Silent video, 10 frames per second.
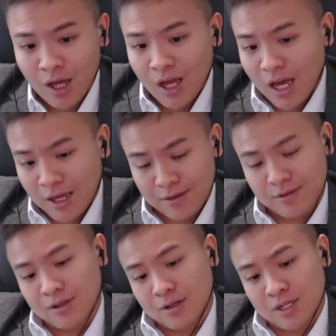
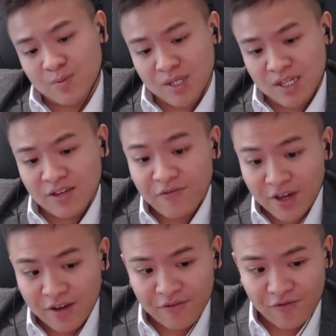and
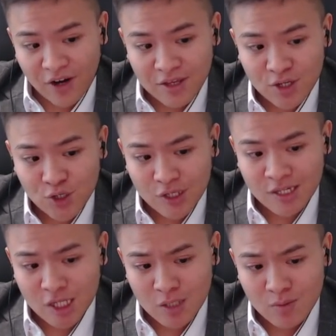specific financial
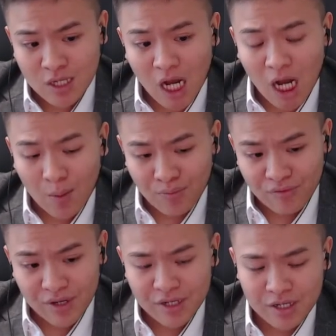systems
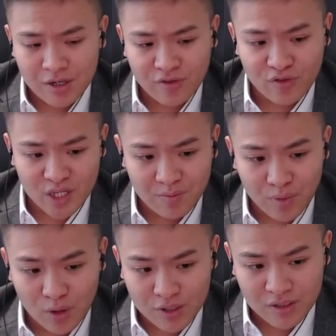operate across
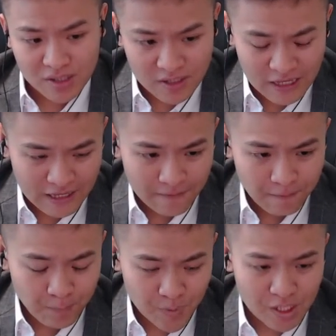borders.
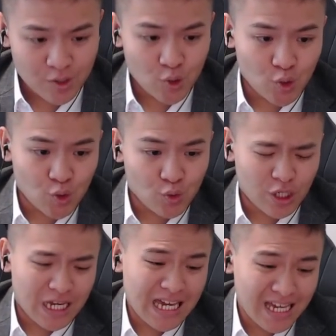There's also
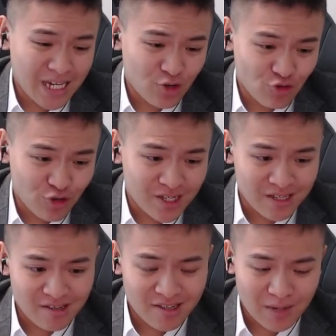an increase in
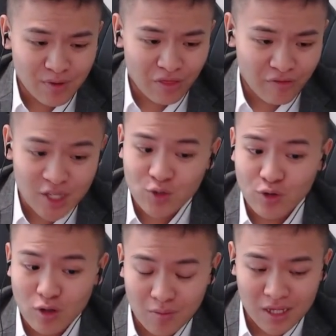cyber threats through
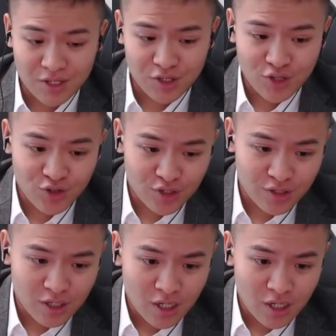globalization,